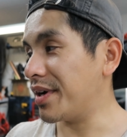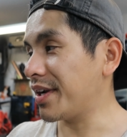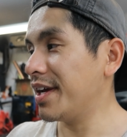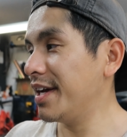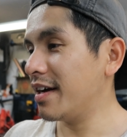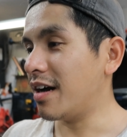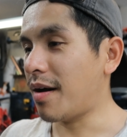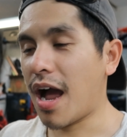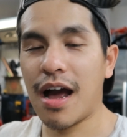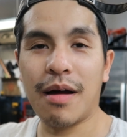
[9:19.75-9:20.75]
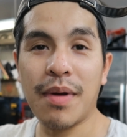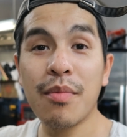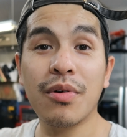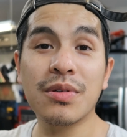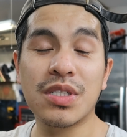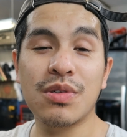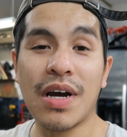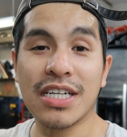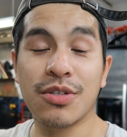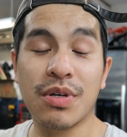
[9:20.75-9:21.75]
but I'm able
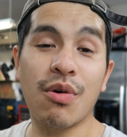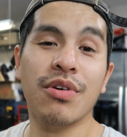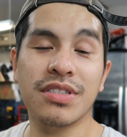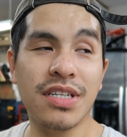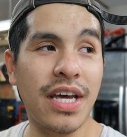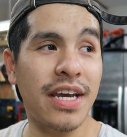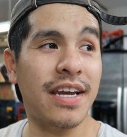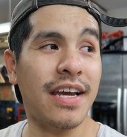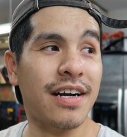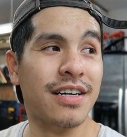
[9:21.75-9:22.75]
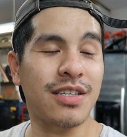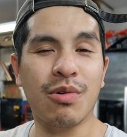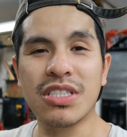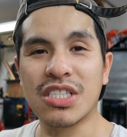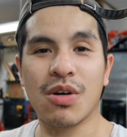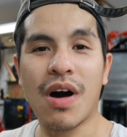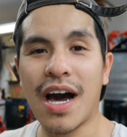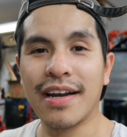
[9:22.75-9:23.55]
to actually record today because it wasn't so